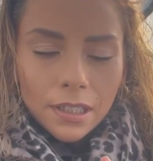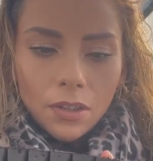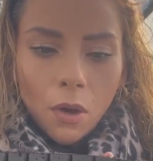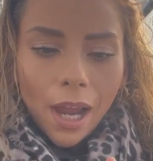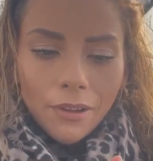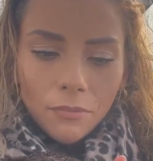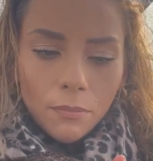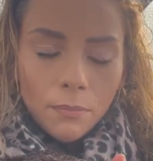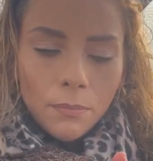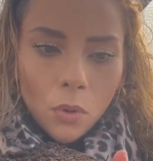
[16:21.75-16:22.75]
So I
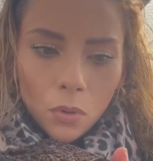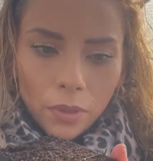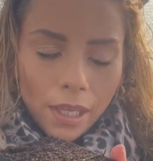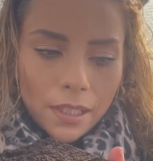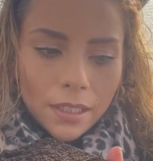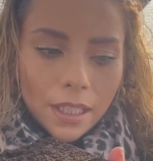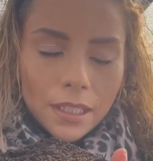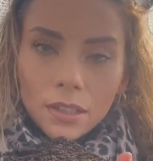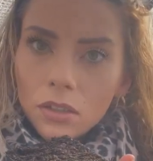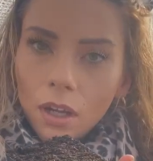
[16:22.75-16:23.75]
haven't bought these.
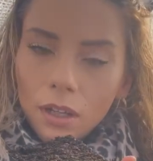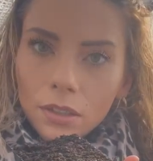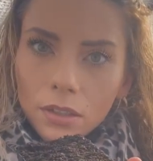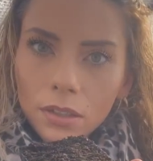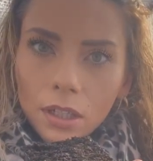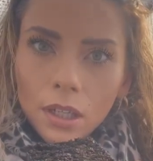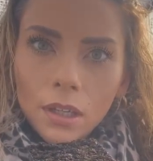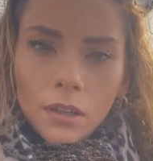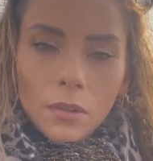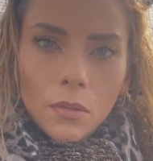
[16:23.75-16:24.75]
These are just
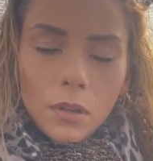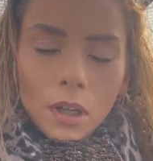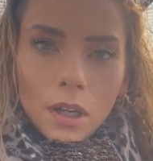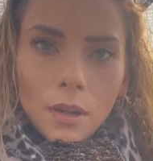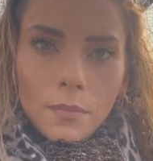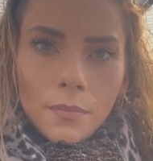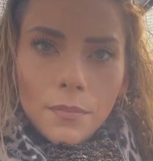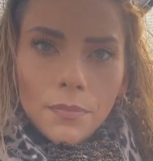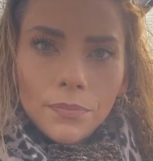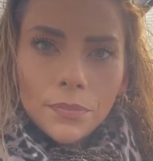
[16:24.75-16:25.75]

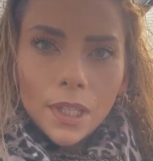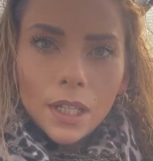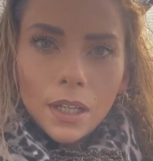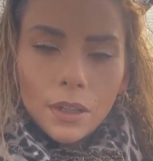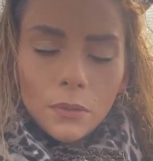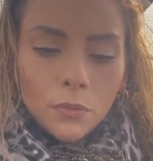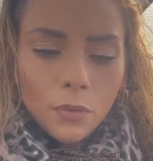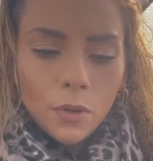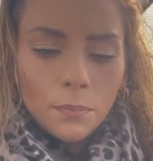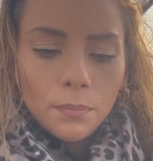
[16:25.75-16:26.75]
um, like
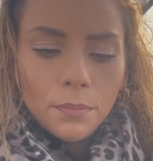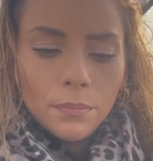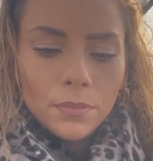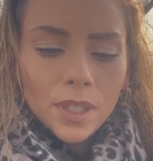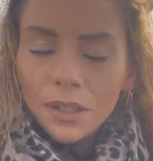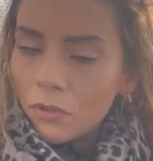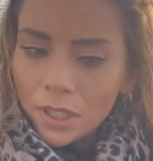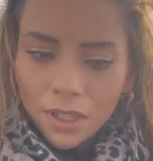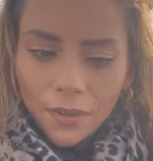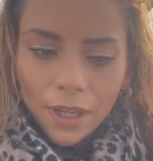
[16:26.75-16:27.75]
from
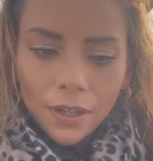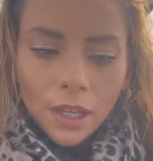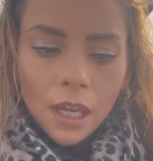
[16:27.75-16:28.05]
deliveries I've had.